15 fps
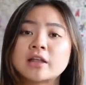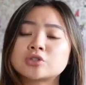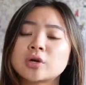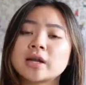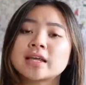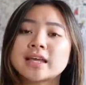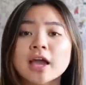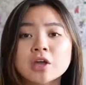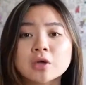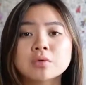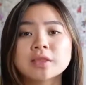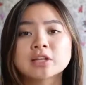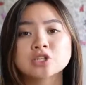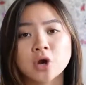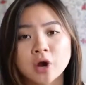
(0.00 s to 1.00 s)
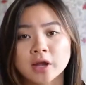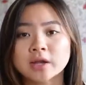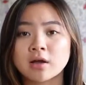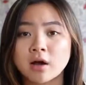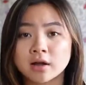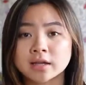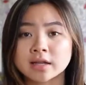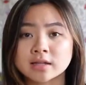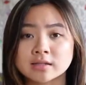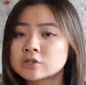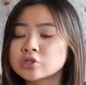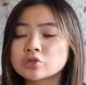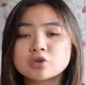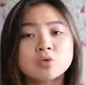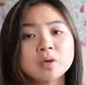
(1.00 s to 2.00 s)
It's trying to get you that targeted audience.
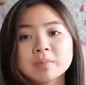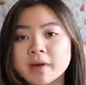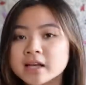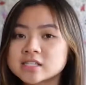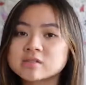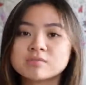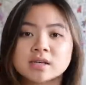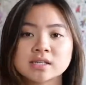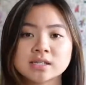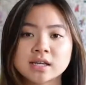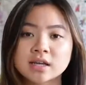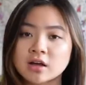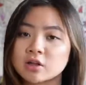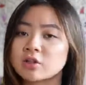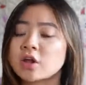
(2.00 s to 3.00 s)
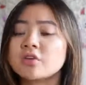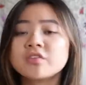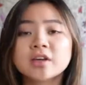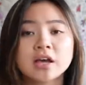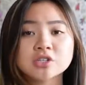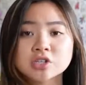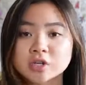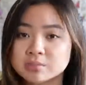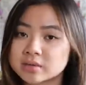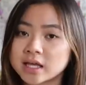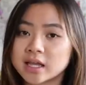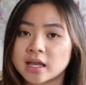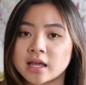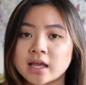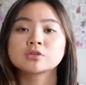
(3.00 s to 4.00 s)
So don't be pessimistic. A lot of you guys are
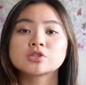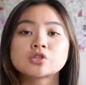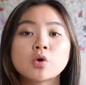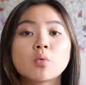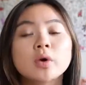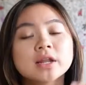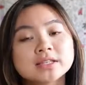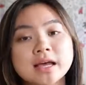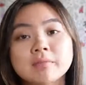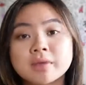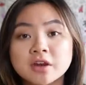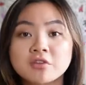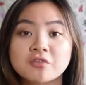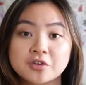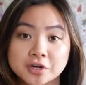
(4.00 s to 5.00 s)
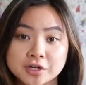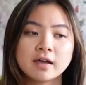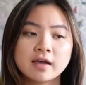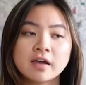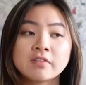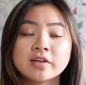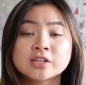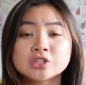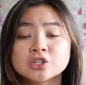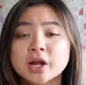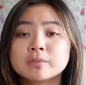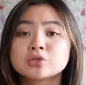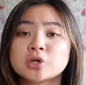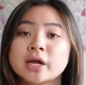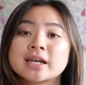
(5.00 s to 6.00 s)
complaining. So what does that mean for you? If
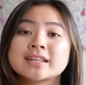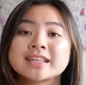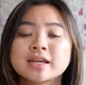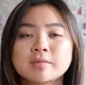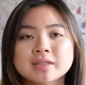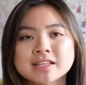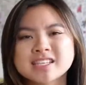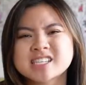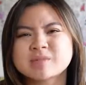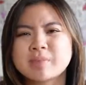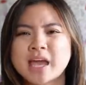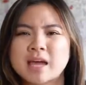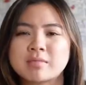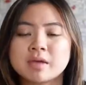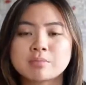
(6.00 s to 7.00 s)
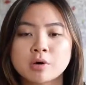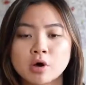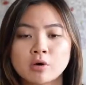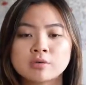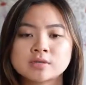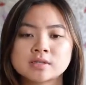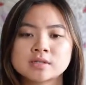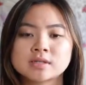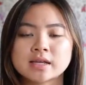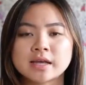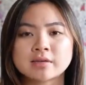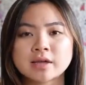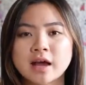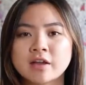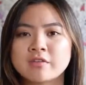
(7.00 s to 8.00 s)
Instagram's trying to limit the spammy posts
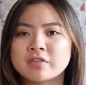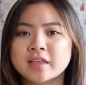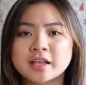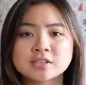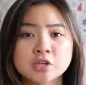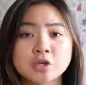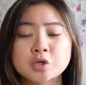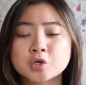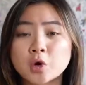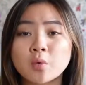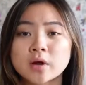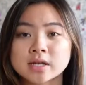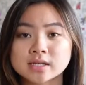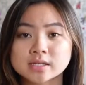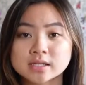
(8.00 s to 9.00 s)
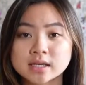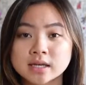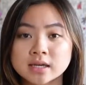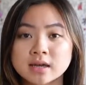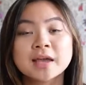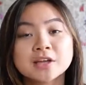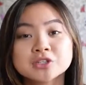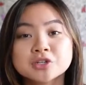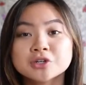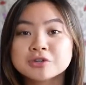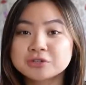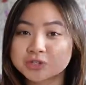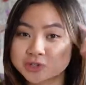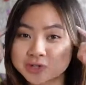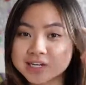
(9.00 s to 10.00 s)
and kind of things that you don't want to see, make sure
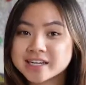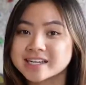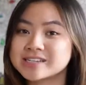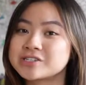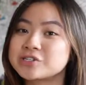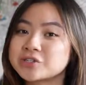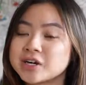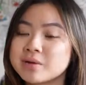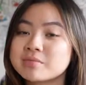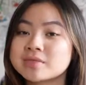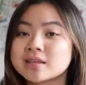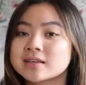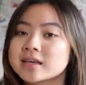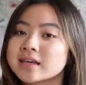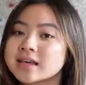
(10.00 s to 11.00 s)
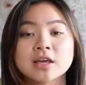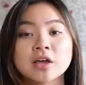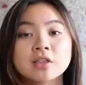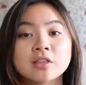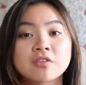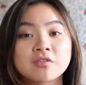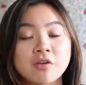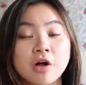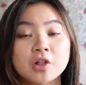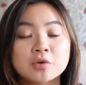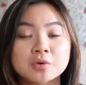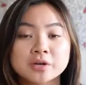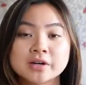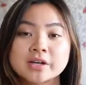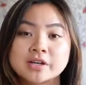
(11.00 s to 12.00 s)
you trick Instagram thinking the
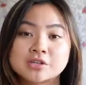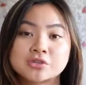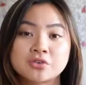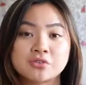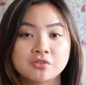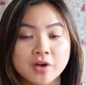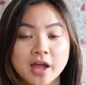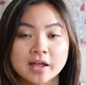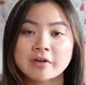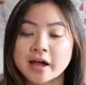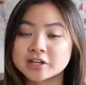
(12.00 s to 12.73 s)
follower is your friend.